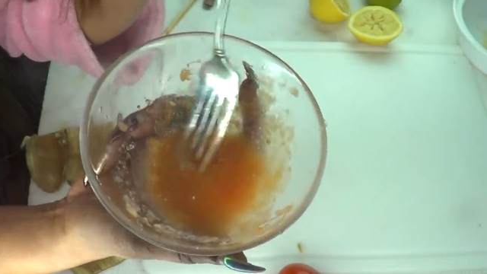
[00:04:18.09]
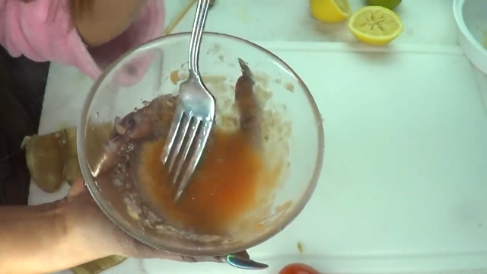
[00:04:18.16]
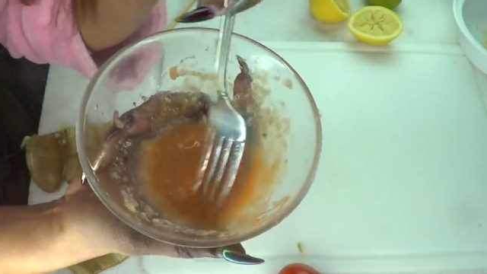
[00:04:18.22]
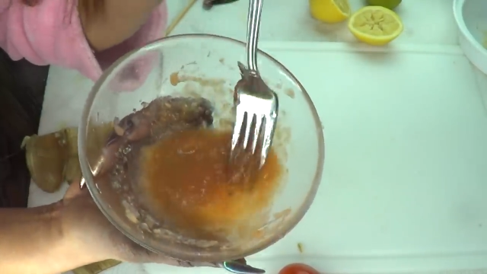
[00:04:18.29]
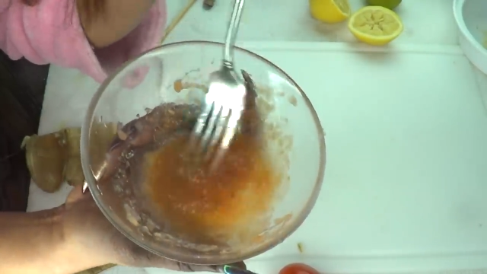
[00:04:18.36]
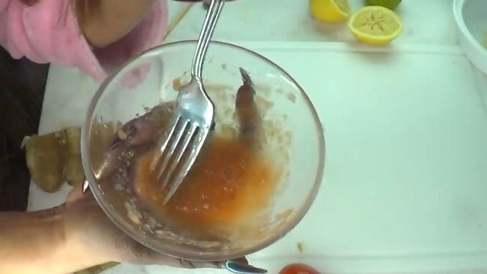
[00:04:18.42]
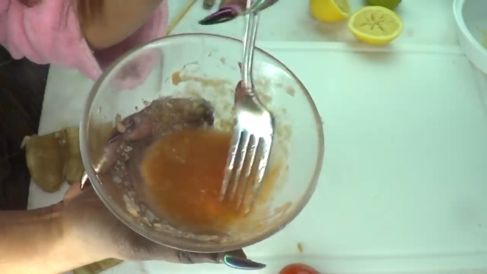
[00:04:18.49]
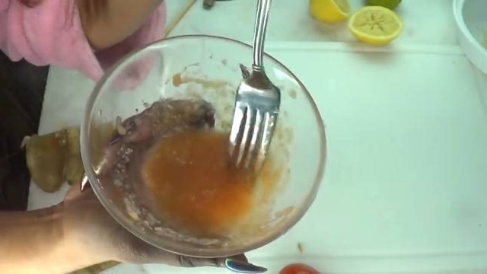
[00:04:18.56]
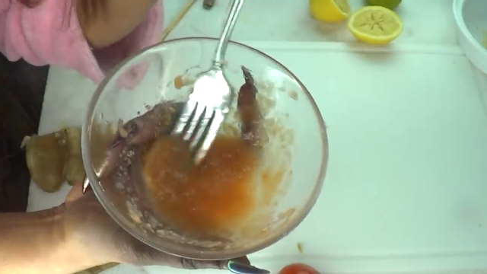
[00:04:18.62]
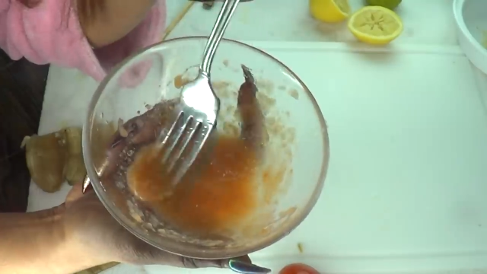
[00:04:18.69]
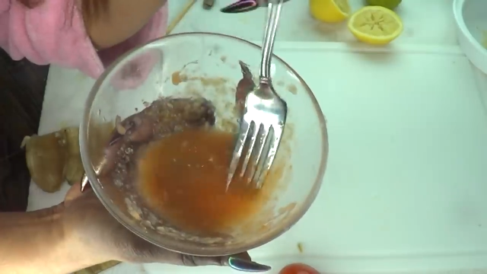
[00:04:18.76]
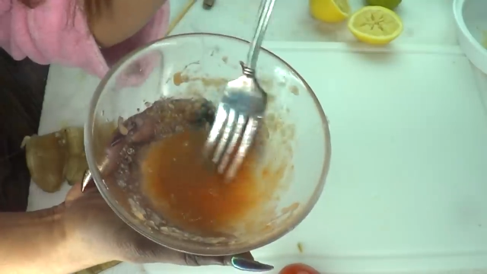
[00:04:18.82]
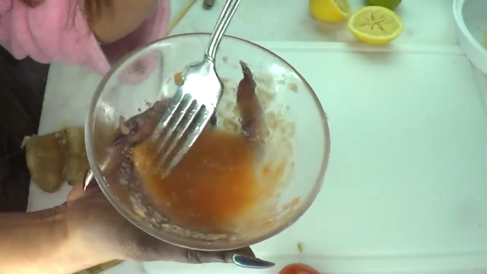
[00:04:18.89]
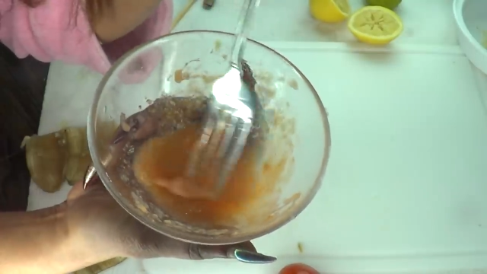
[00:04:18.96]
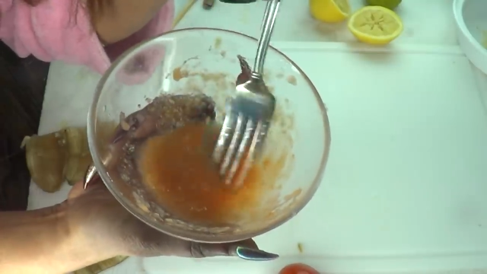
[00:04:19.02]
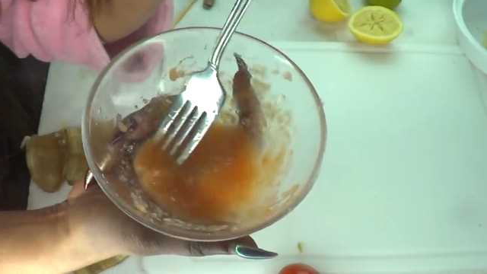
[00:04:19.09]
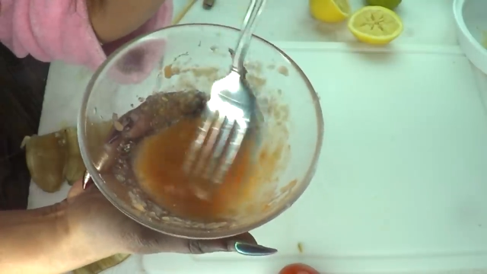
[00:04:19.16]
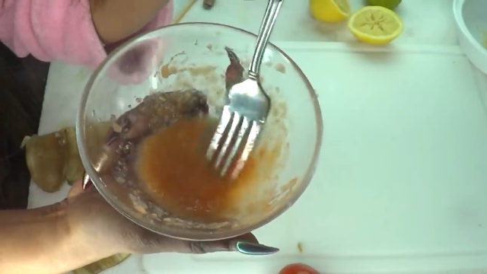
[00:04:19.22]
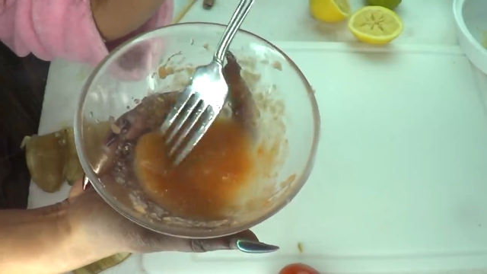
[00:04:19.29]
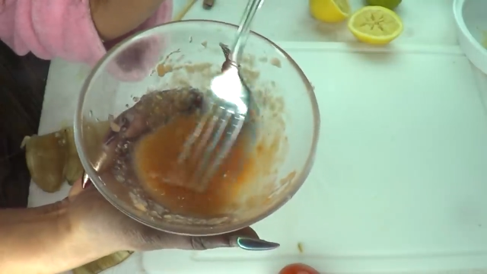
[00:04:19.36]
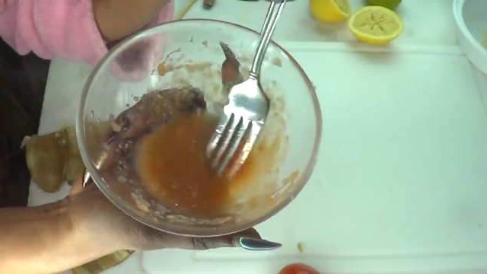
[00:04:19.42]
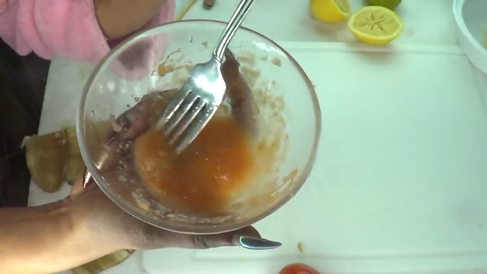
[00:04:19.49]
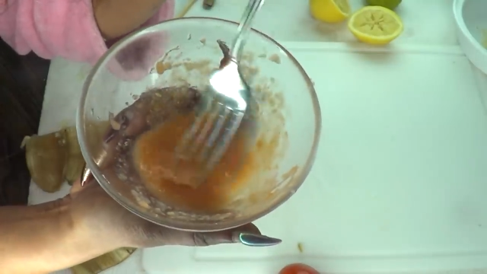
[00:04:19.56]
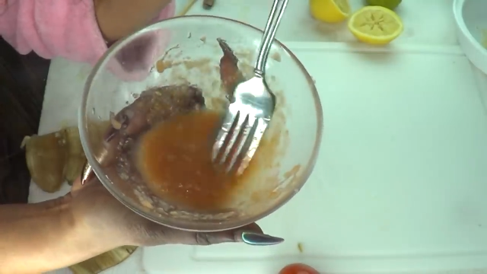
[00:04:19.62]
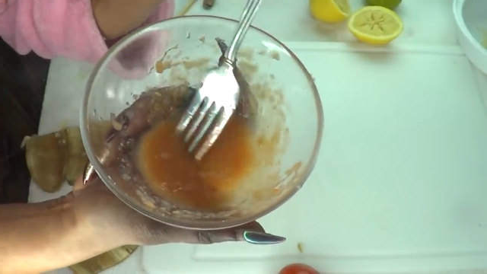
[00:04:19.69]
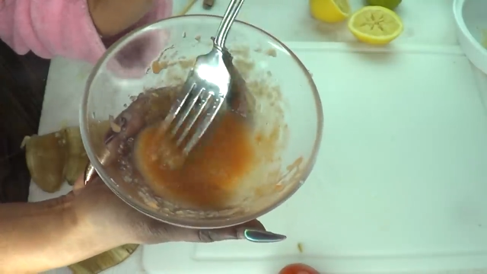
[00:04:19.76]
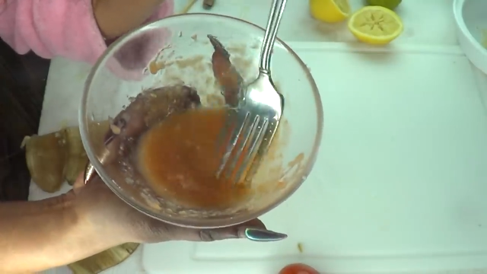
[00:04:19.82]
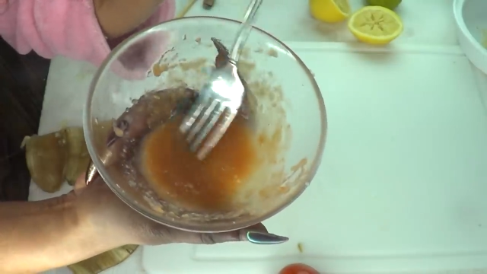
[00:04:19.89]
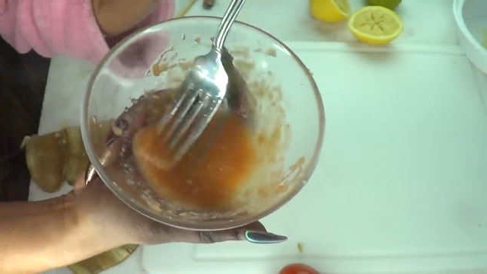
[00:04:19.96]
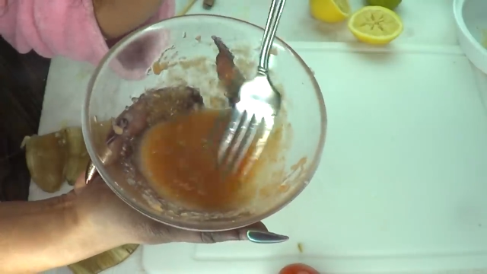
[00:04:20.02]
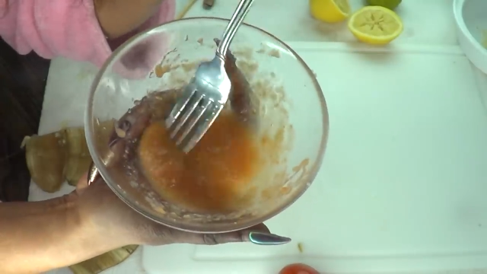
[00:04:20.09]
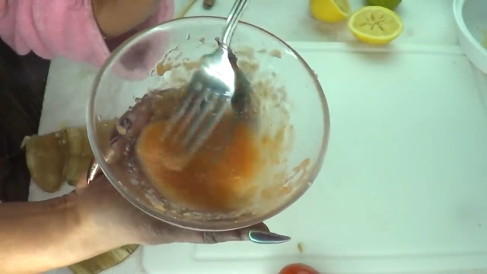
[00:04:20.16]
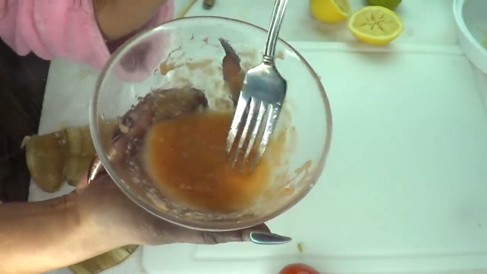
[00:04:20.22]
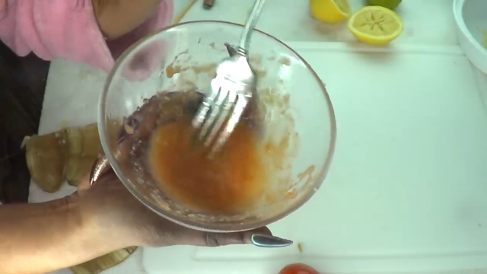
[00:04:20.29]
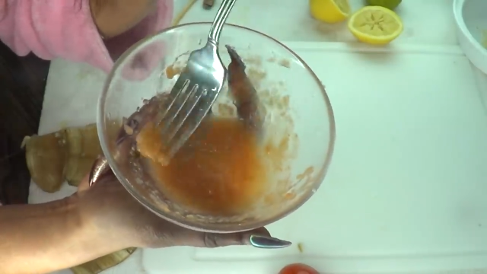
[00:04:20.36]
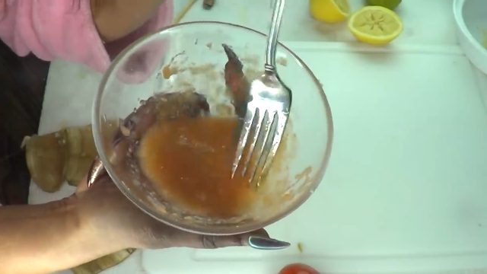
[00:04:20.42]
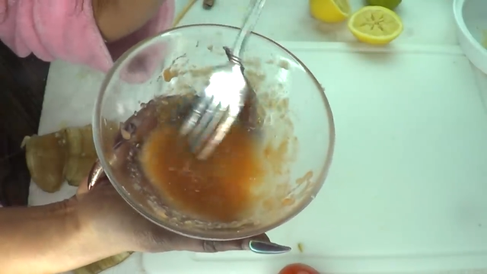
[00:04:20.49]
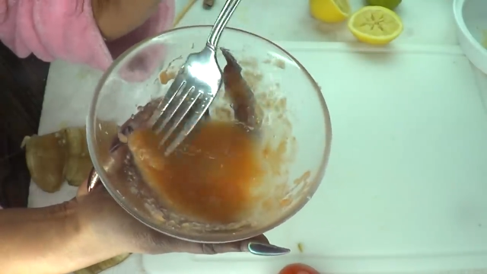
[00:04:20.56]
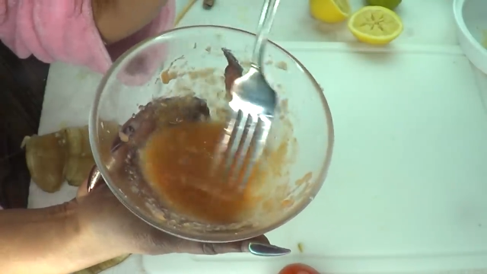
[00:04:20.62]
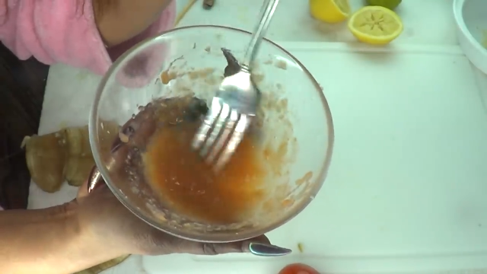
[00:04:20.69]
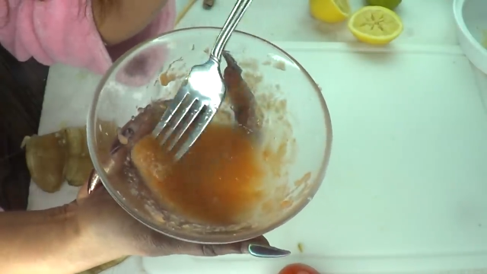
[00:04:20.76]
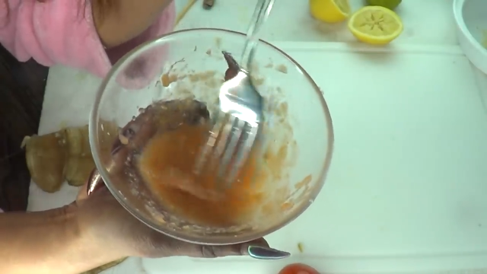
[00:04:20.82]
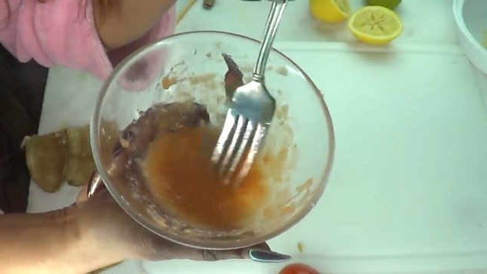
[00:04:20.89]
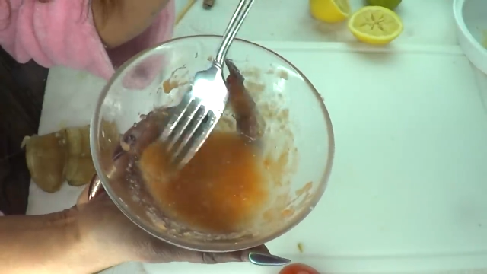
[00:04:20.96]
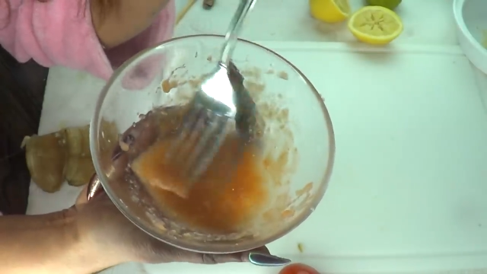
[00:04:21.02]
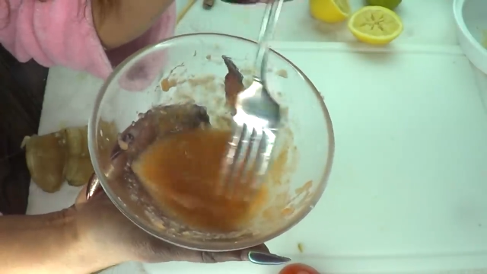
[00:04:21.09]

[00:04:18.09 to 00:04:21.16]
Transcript: No face is visible, so there are no lips to read.